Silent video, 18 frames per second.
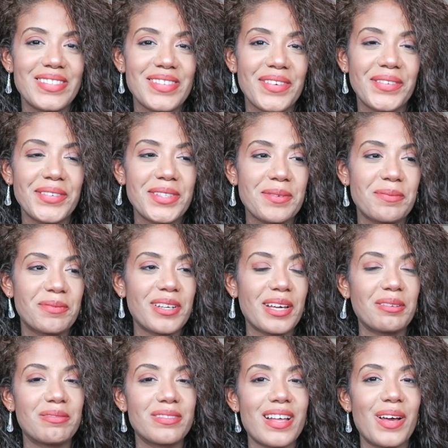So
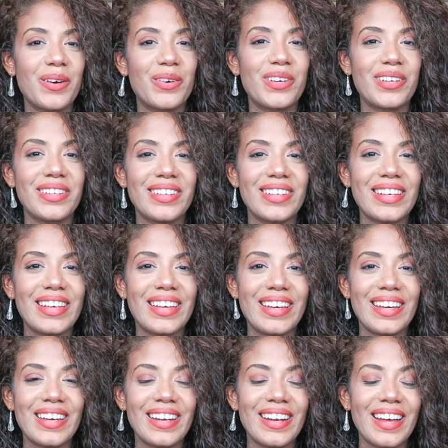sometimes I would
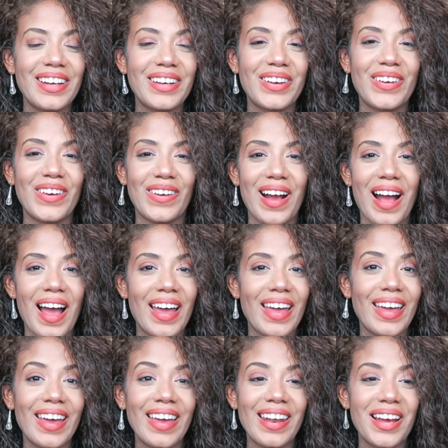eat and
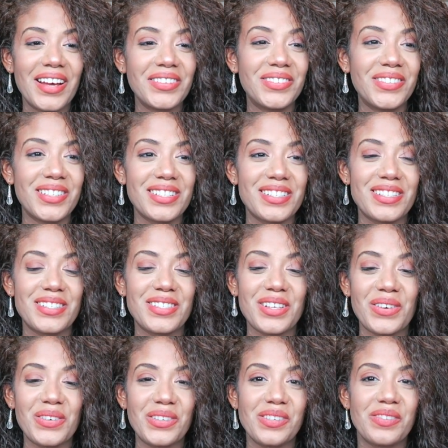cry, and I was
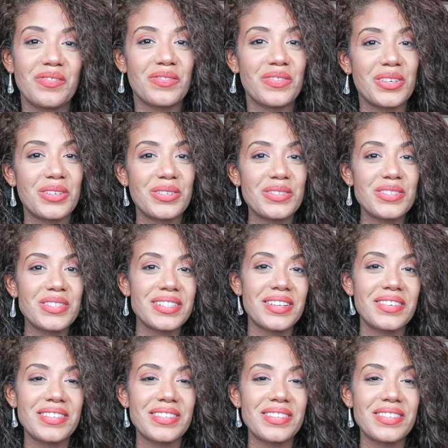so confused.